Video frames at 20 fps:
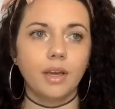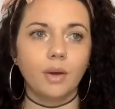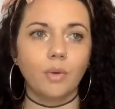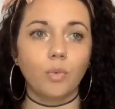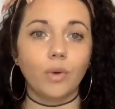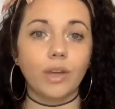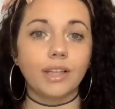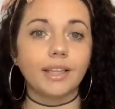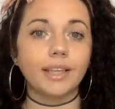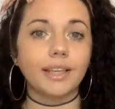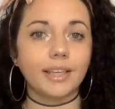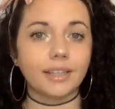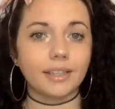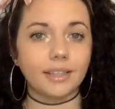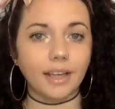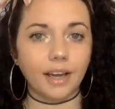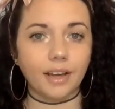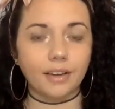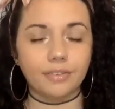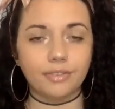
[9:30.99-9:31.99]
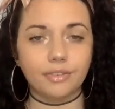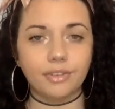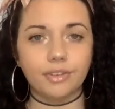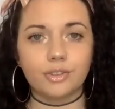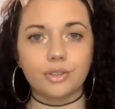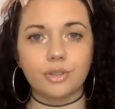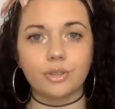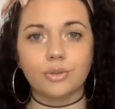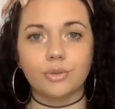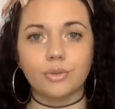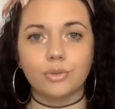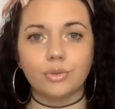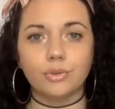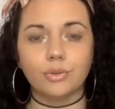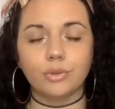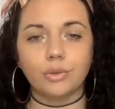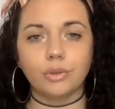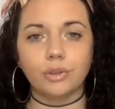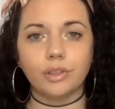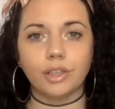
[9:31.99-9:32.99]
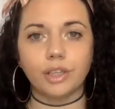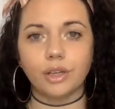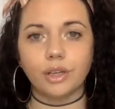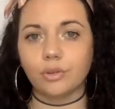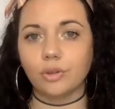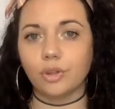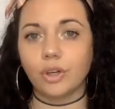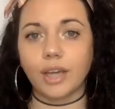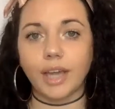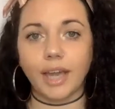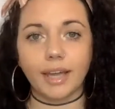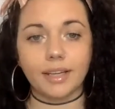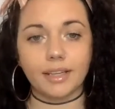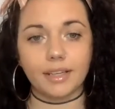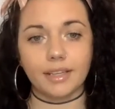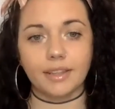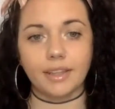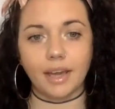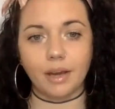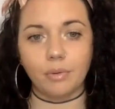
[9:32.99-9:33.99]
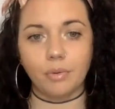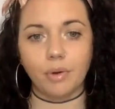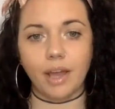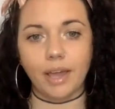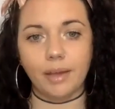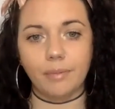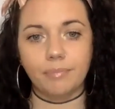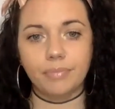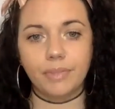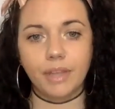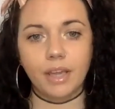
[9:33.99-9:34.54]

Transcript: willing enough to, you know, look at it in that way.